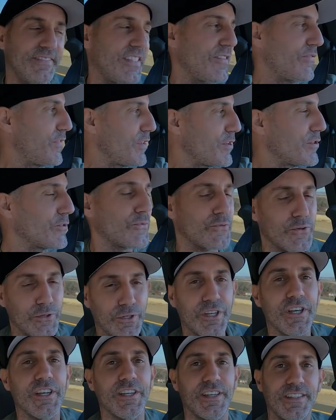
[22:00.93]
it feels real
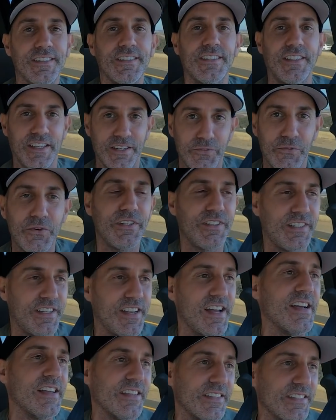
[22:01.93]
good. It really
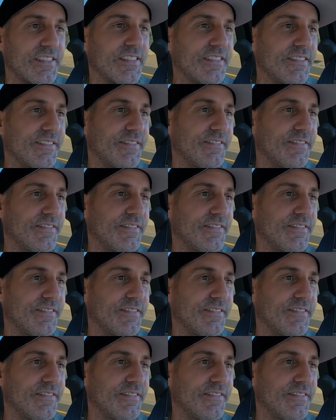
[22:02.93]
does.